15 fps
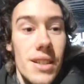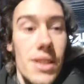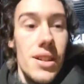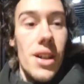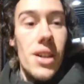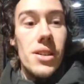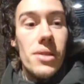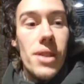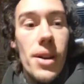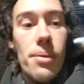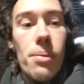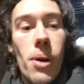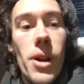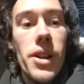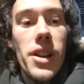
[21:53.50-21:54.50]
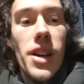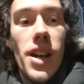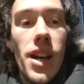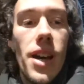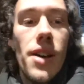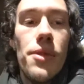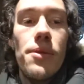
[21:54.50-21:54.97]
Oh, we have one
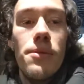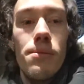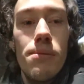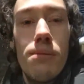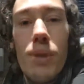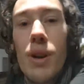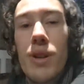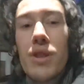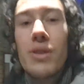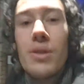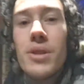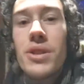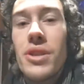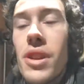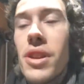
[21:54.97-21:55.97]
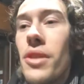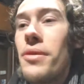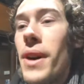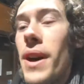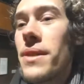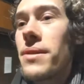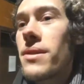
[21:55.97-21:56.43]
person who's not a
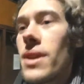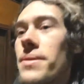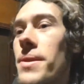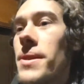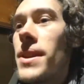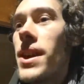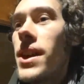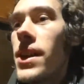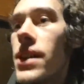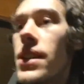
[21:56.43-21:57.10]
fan of Gryffindor.